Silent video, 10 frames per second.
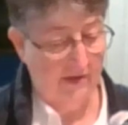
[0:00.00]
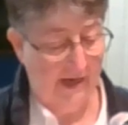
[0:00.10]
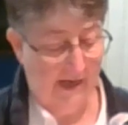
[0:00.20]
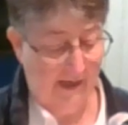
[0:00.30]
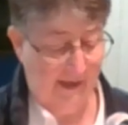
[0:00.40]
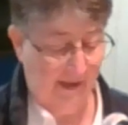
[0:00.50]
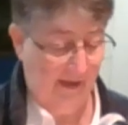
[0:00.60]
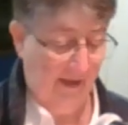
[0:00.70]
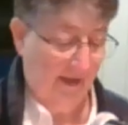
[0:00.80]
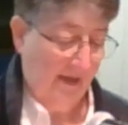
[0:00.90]
day,
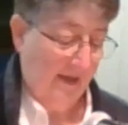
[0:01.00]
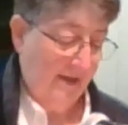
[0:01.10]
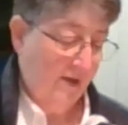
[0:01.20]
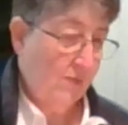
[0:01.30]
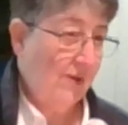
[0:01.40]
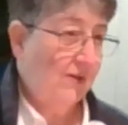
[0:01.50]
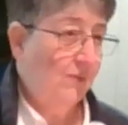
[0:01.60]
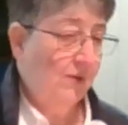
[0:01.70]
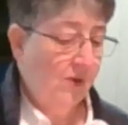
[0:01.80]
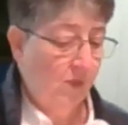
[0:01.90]

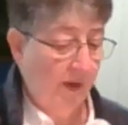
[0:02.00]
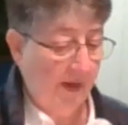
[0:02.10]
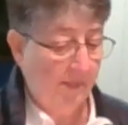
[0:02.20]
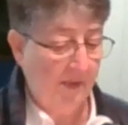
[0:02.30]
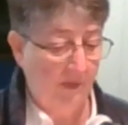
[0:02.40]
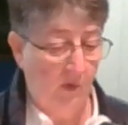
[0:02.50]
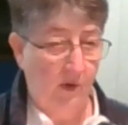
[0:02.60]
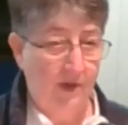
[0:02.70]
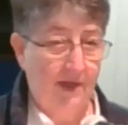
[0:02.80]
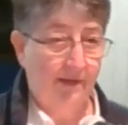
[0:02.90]
especially when you wake up in the
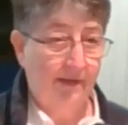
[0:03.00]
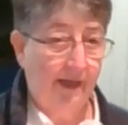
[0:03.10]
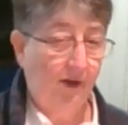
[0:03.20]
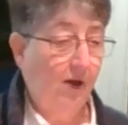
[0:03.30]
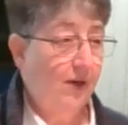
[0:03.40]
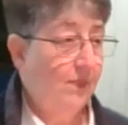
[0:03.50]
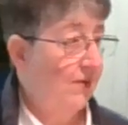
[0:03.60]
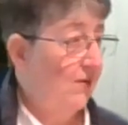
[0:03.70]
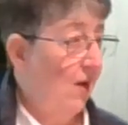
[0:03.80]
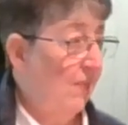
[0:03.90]
morning. It's like God
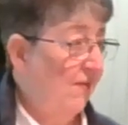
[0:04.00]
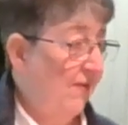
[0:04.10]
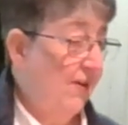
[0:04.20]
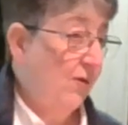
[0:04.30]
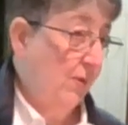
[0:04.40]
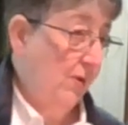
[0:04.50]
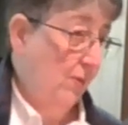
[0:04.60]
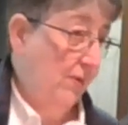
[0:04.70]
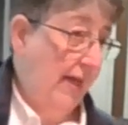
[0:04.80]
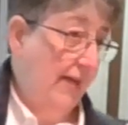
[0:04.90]
must not be finished with
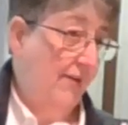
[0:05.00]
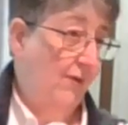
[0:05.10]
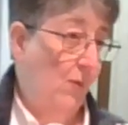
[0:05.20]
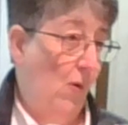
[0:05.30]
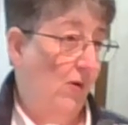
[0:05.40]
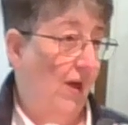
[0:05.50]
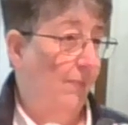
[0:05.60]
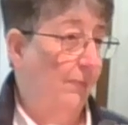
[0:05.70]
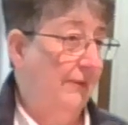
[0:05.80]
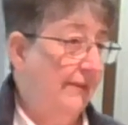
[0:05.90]
you yet if you woke
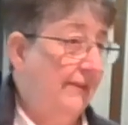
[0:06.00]
up.